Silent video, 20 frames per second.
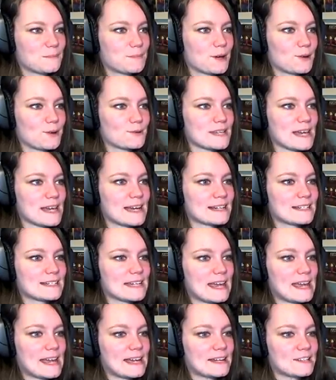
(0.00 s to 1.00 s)

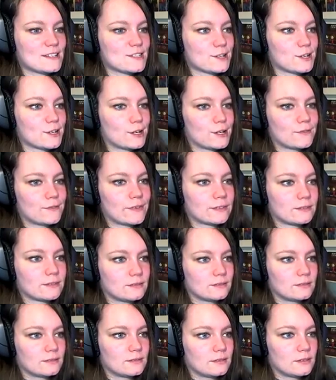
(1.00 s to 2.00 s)
Protect and serve.
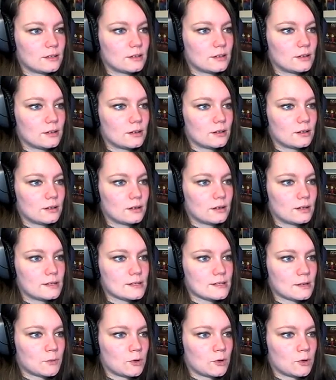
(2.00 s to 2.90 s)
Is